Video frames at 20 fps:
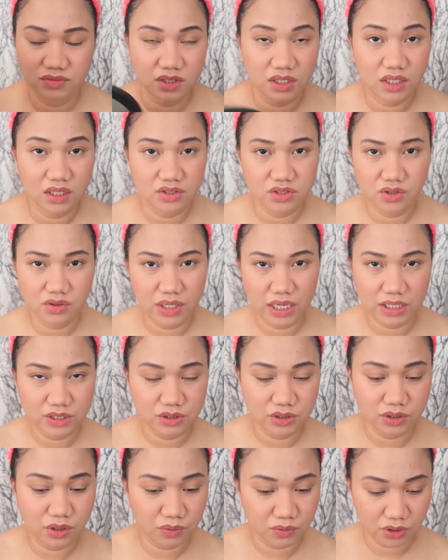it's okay
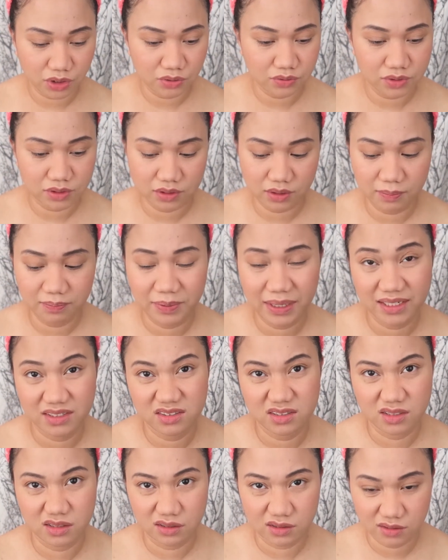to don't use a
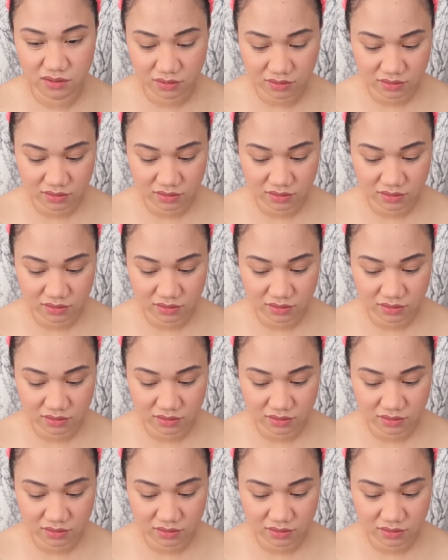pencil.